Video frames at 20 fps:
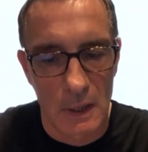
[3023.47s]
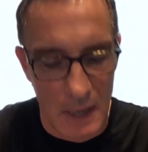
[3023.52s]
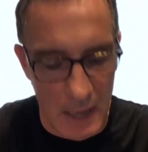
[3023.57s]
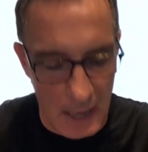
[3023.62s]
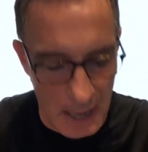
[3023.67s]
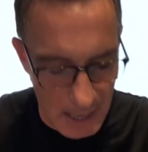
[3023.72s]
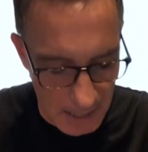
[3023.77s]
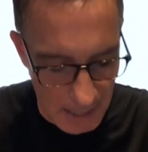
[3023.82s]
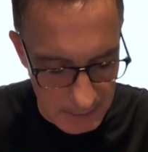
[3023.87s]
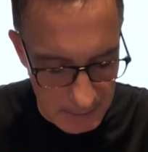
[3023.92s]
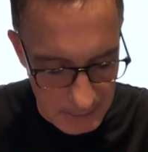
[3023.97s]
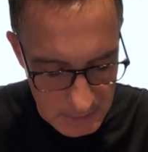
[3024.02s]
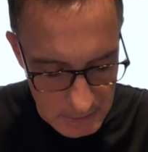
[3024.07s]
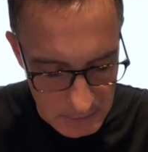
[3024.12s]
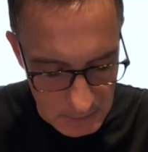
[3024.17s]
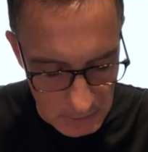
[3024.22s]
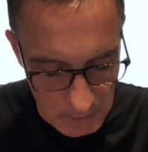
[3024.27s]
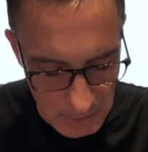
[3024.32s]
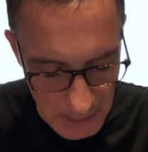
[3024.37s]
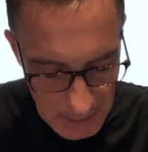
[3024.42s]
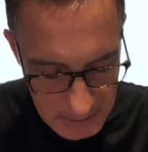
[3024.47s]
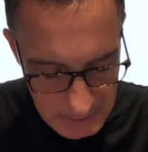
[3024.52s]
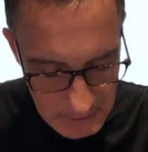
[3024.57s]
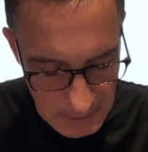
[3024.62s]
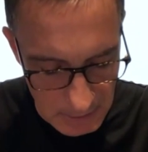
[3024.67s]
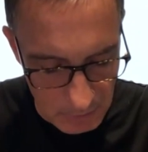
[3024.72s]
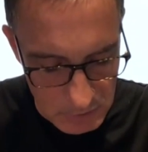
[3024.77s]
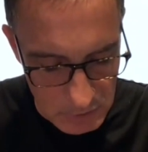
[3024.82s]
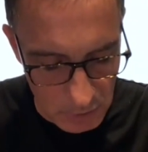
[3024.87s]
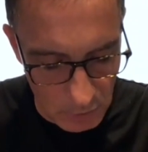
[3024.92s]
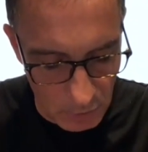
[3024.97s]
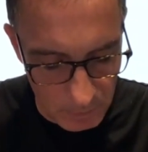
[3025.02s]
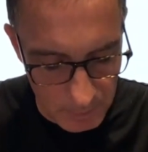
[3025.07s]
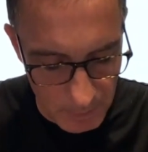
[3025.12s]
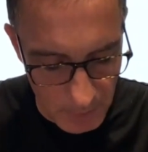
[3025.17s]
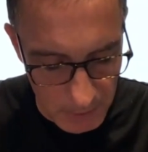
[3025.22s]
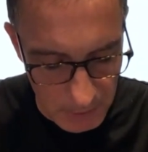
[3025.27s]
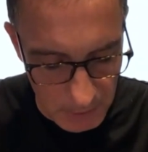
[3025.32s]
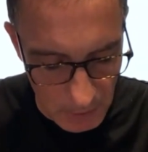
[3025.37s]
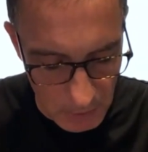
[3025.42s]
And yes, there is a lot of
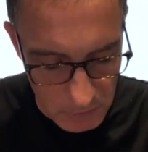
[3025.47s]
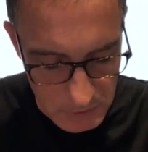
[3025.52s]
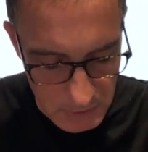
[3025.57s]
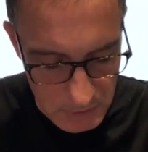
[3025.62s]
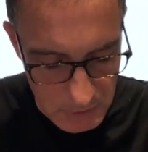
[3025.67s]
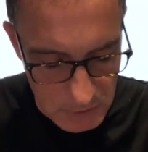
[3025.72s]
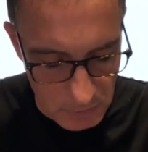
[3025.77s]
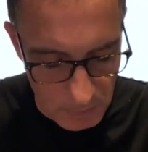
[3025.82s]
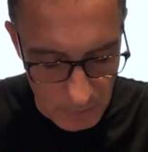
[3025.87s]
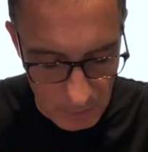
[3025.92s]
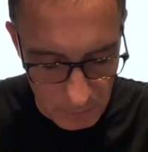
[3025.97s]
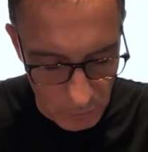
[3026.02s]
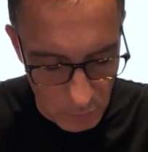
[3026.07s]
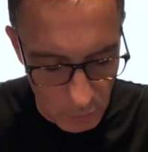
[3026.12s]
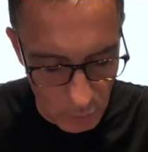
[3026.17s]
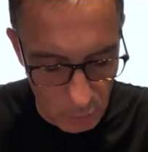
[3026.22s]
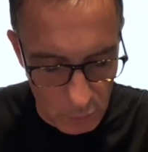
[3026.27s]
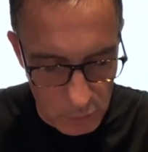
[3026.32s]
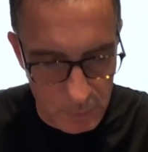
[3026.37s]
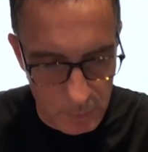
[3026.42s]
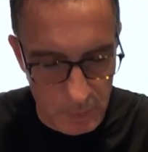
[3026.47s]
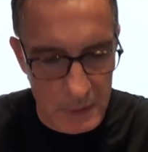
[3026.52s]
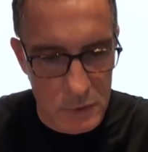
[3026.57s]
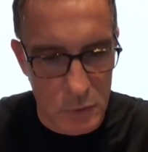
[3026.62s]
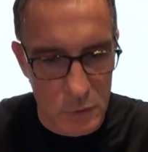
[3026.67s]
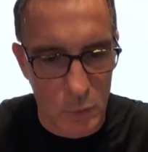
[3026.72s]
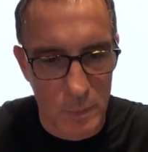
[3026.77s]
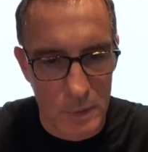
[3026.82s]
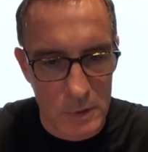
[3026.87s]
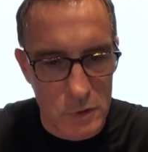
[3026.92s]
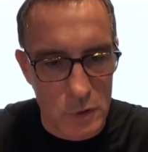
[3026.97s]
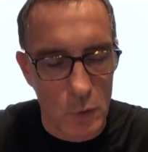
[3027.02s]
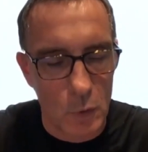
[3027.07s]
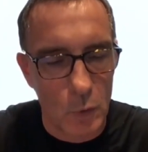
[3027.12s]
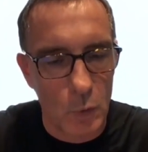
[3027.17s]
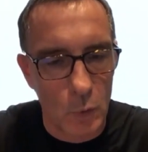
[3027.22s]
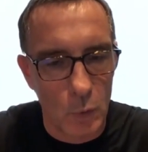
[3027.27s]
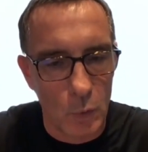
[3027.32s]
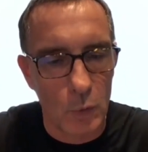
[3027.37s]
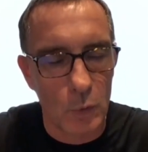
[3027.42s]
money goes into it, of course, but it's almost
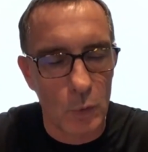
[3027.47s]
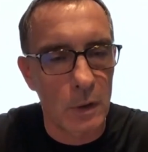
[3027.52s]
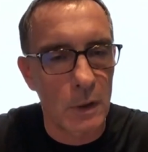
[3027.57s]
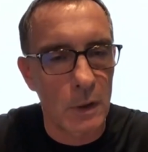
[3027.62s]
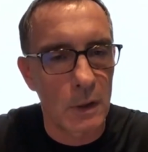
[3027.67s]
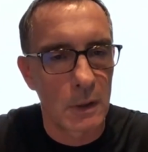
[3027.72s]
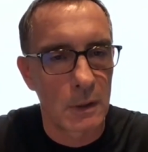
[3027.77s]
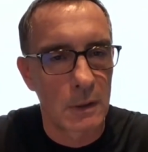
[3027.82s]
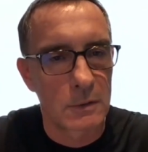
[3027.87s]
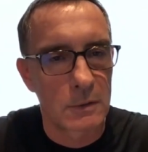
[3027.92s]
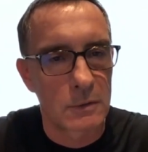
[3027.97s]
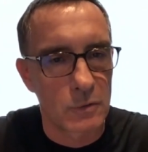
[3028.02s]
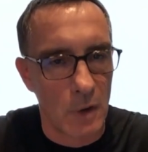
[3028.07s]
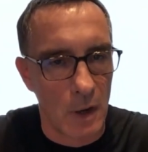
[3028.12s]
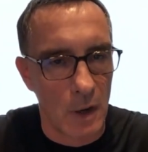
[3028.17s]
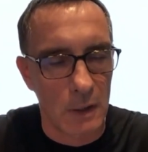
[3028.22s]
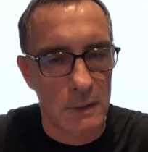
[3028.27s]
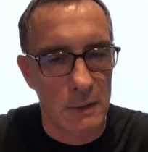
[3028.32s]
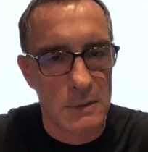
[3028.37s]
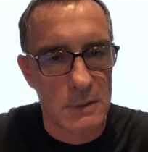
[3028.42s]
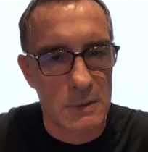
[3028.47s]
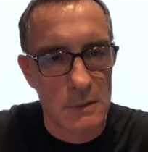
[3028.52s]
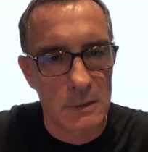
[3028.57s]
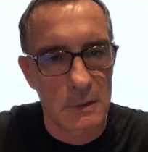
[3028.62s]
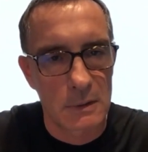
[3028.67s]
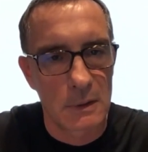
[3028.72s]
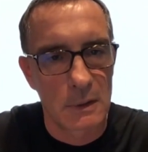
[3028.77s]
all drugs.